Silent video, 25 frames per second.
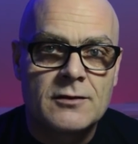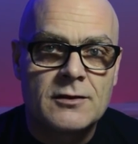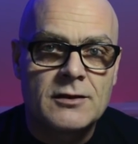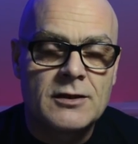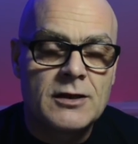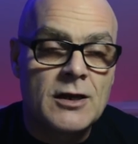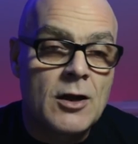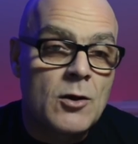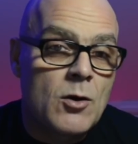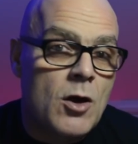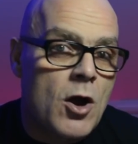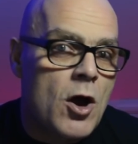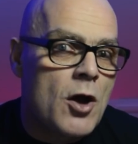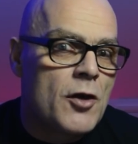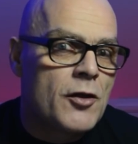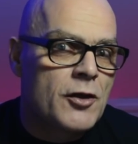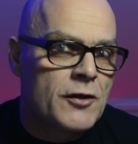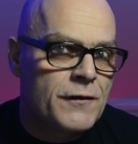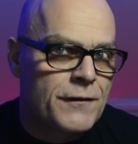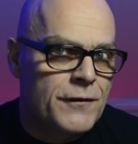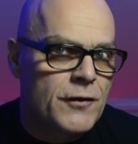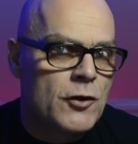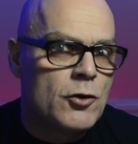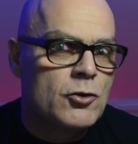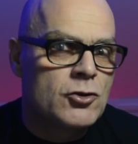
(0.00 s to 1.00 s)
you know,
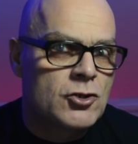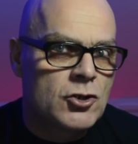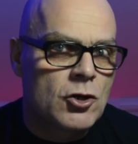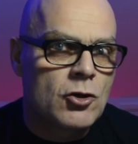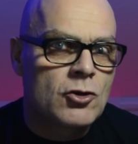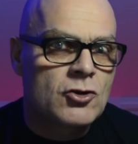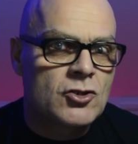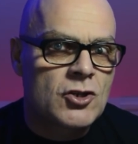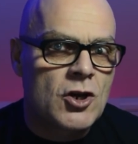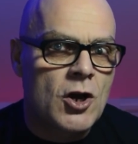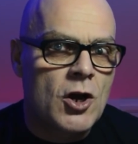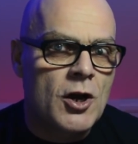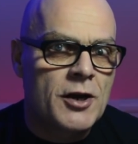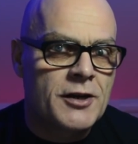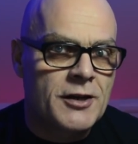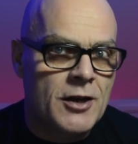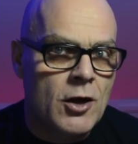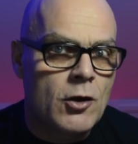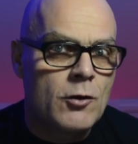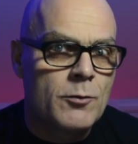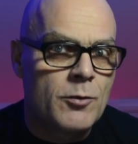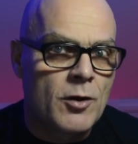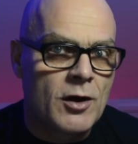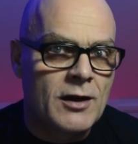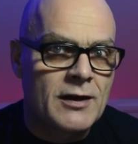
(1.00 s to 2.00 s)
the few songs that I
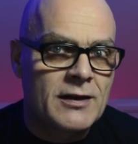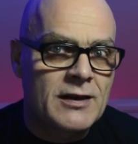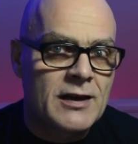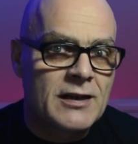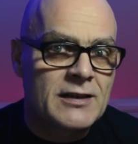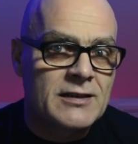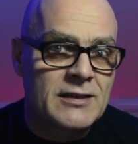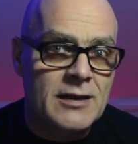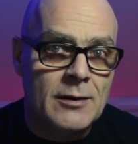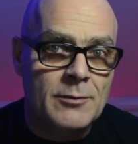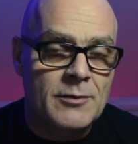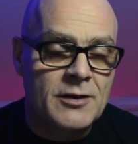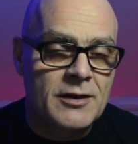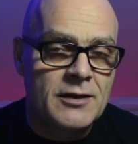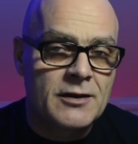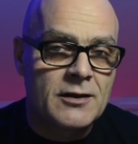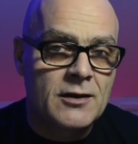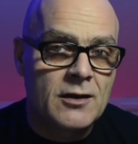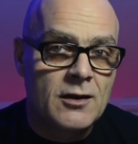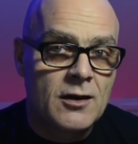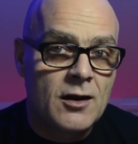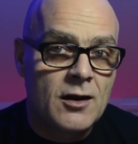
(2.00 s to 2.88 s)
know by Led Zeppelin